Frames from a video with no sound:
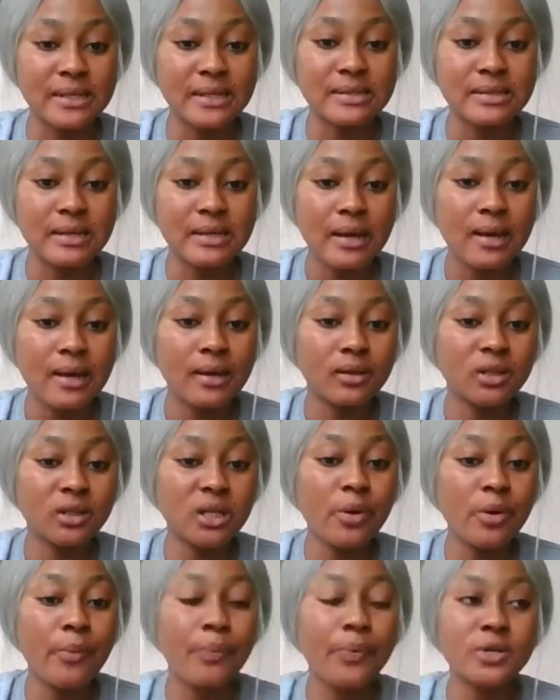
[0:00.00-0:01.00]
it.
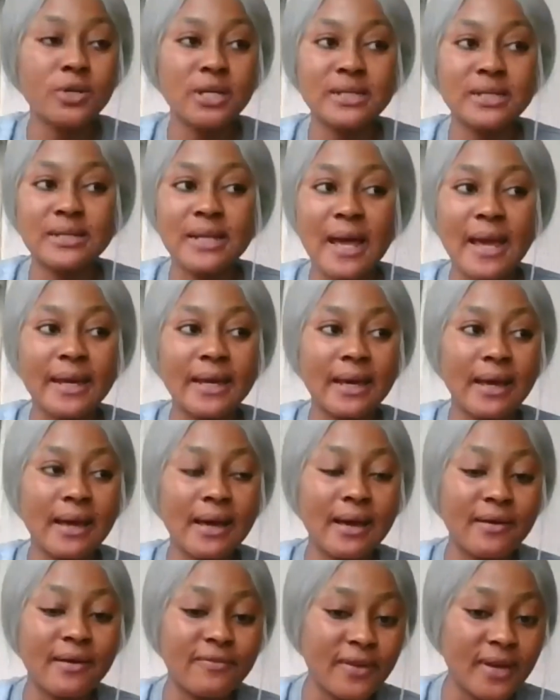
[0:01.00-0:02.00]
Notable projects like
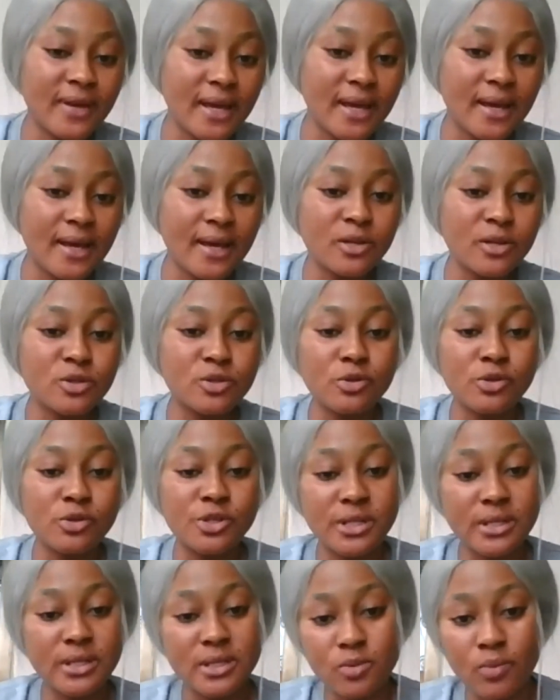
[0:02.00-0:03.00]
Aave,
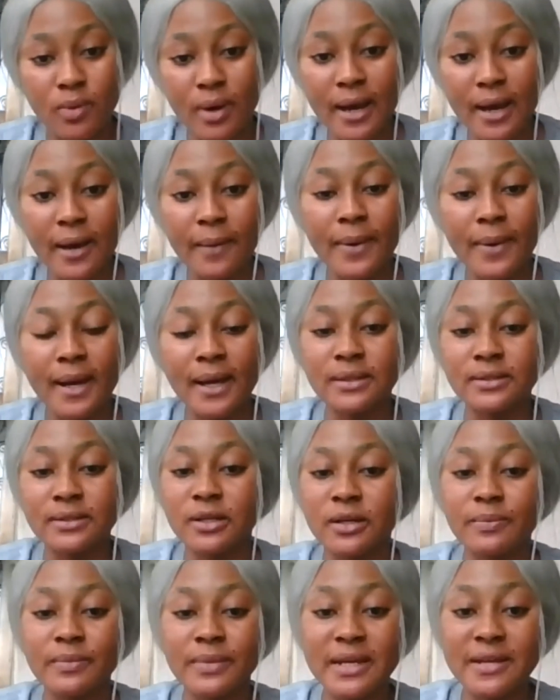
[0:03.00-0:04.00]
SushiSwap, and
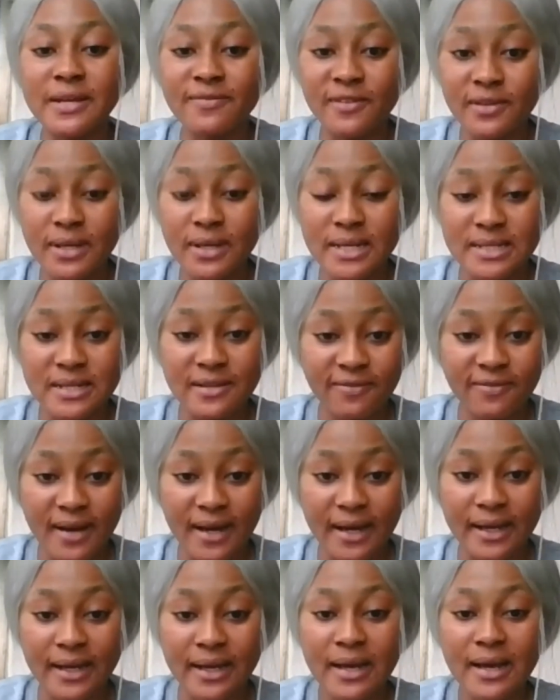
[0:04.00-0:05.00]
even
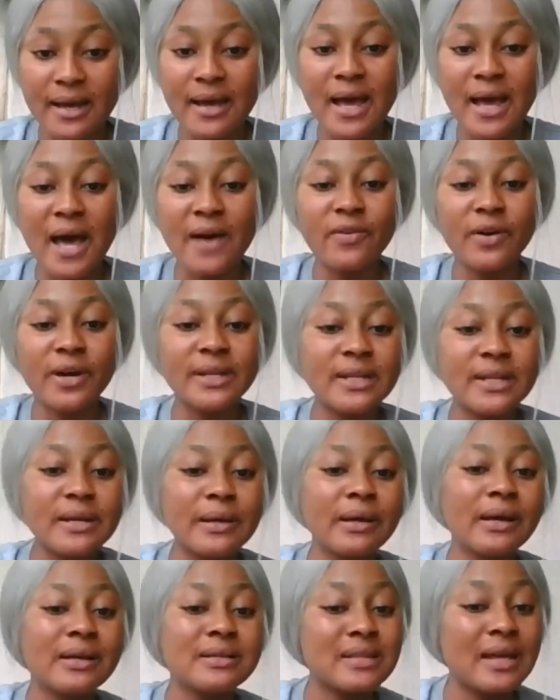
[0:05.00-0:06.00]
EasyFi have
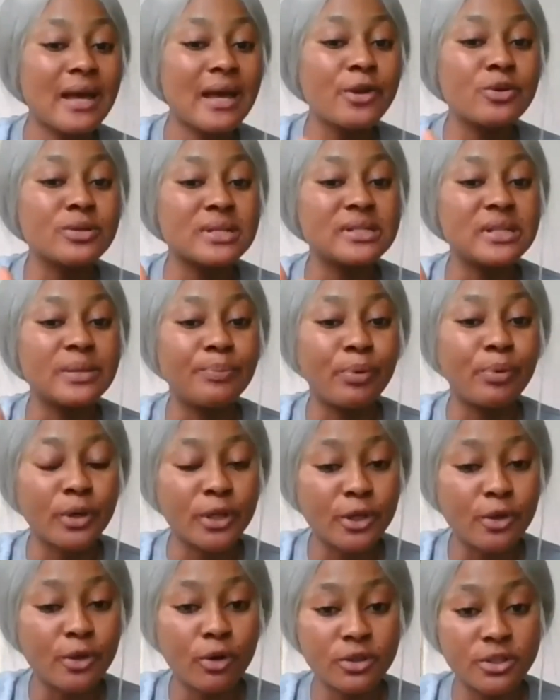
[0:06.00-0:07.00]
already started using the
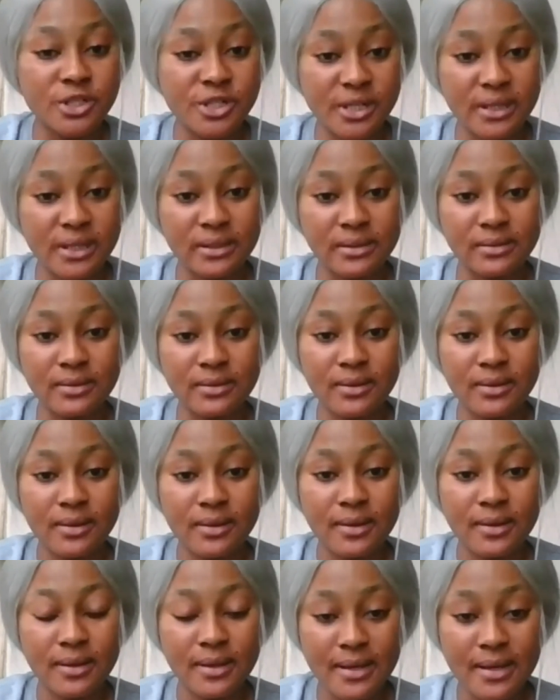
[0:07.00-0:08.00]
Polygon chain.
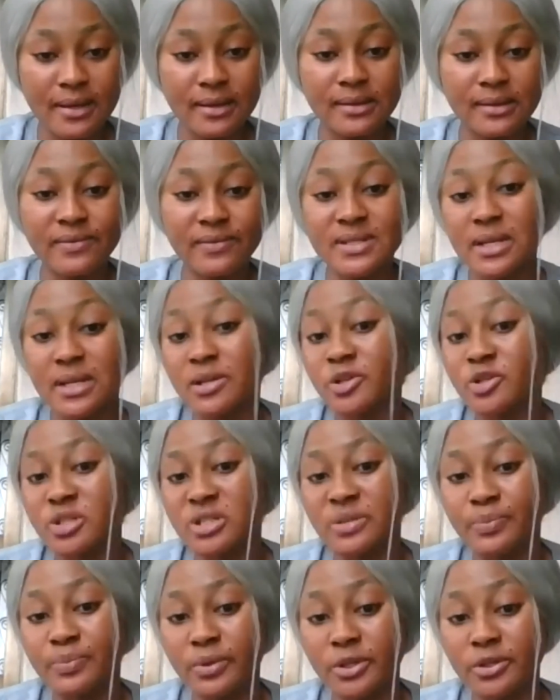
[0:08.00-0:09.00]
Yeah, they've started
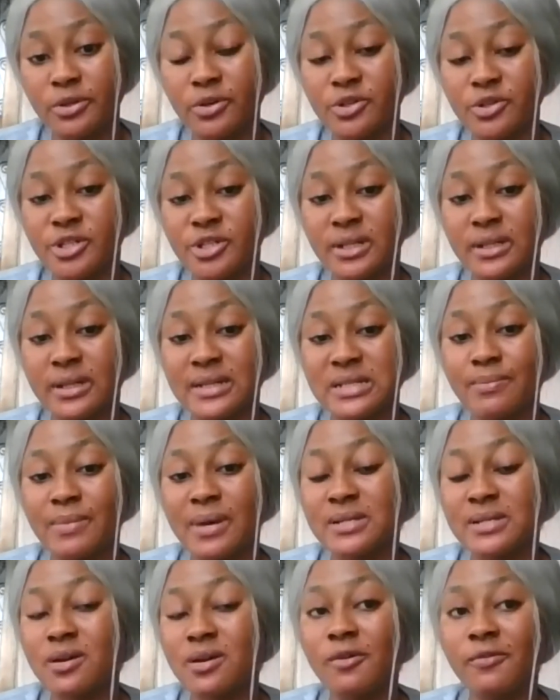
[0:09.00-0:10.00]
using the Polygon chain. As a
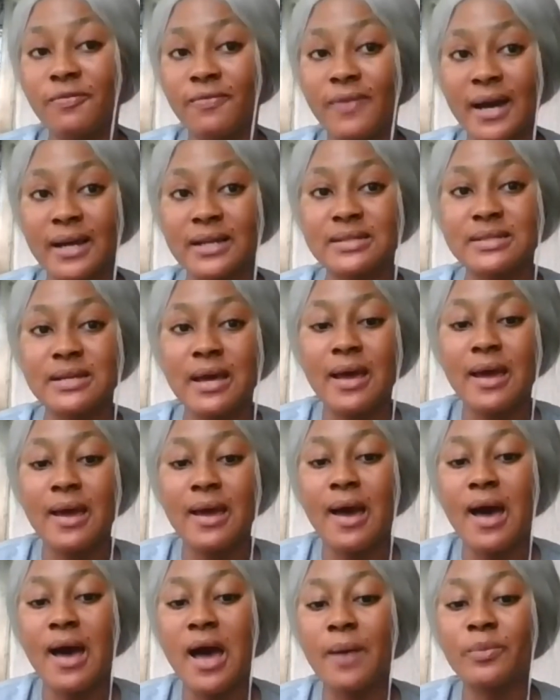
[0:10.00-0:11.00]
matter of fact,
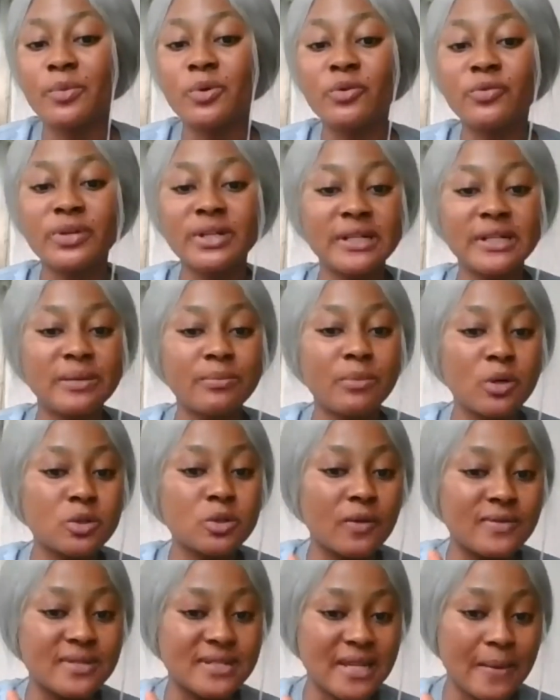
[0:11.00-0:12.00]
even in the
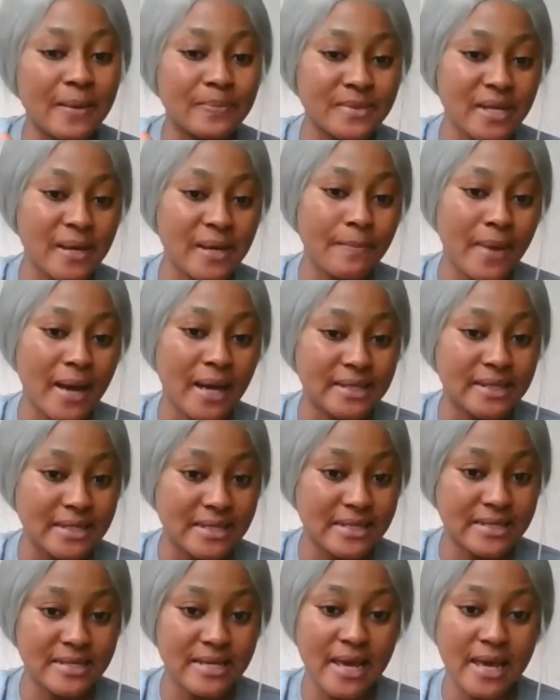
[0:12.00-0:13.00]
month of September
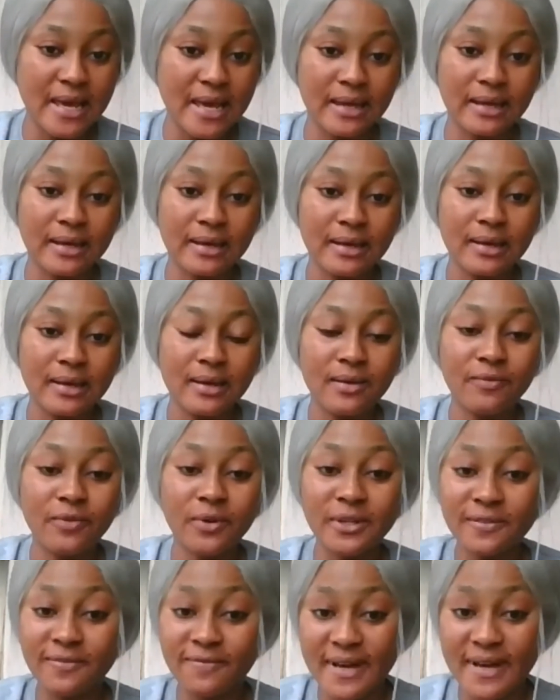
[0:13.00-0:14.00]
this year,
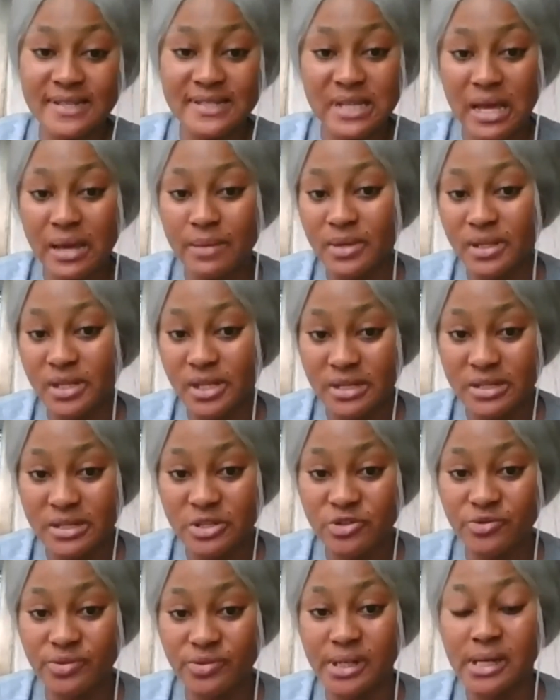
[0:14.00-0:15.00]
for the first time in
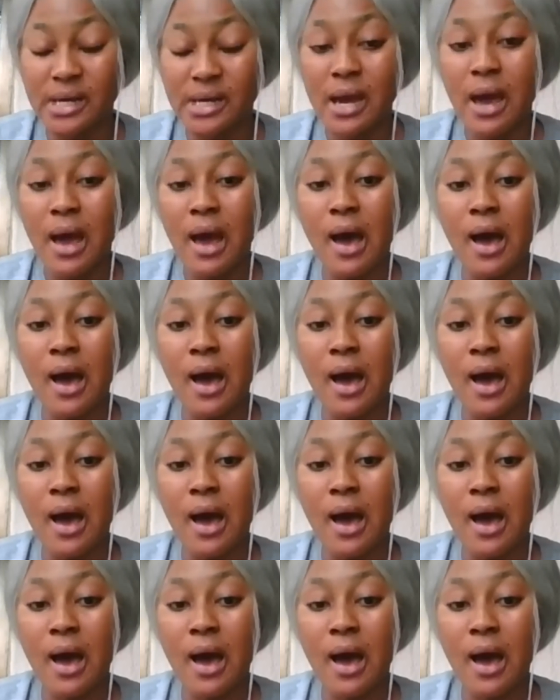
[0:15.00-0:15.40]
history,